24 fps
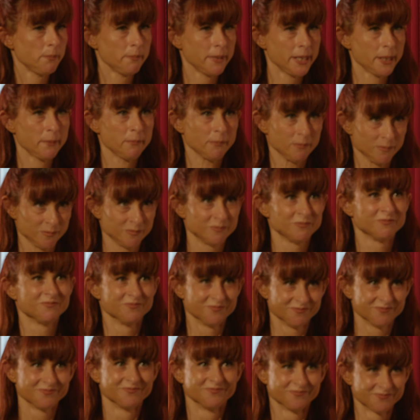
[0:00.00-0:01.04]
beep, beep.
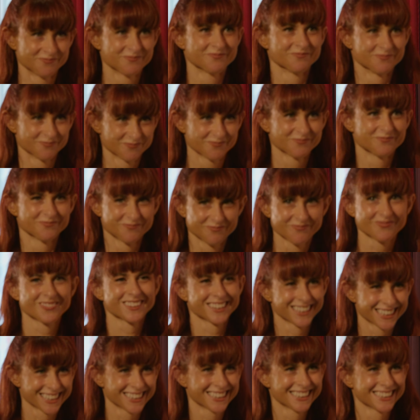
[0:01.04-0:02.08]
That's it.
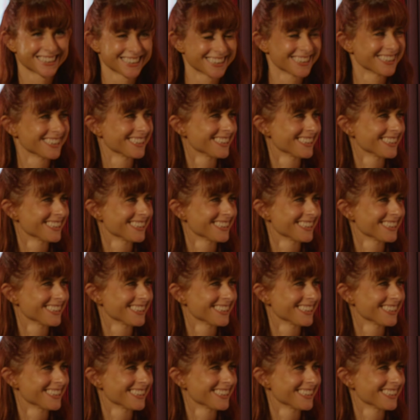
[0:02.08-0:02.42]
That's it.